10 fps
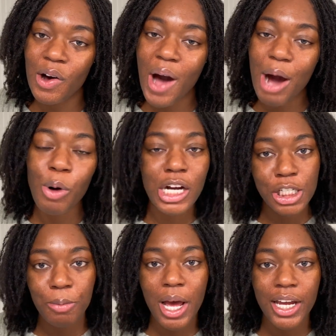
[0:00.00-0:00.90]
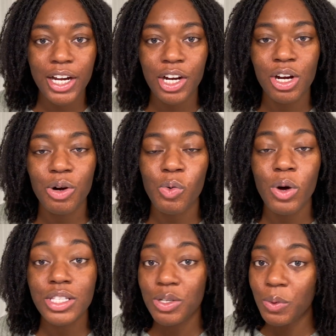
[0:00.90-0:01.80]
I wash my hair
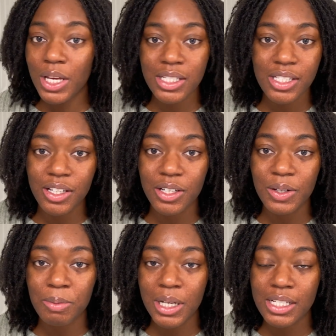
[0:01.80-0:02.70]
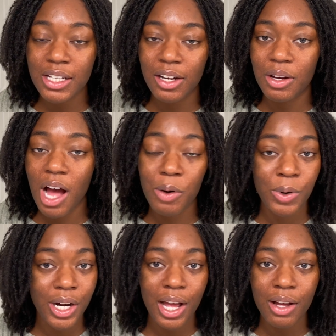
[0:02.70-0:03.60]
once a week still because I
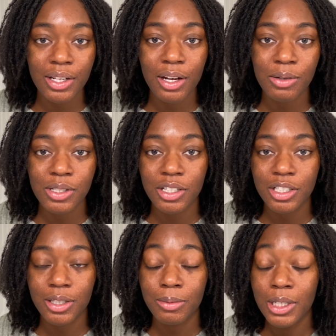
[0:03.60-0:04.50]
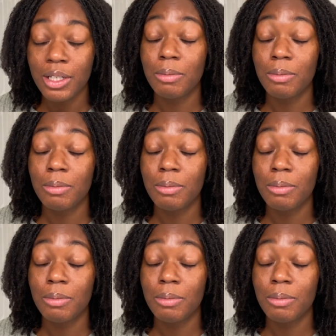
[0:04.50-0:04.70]
work out and I go to the gym,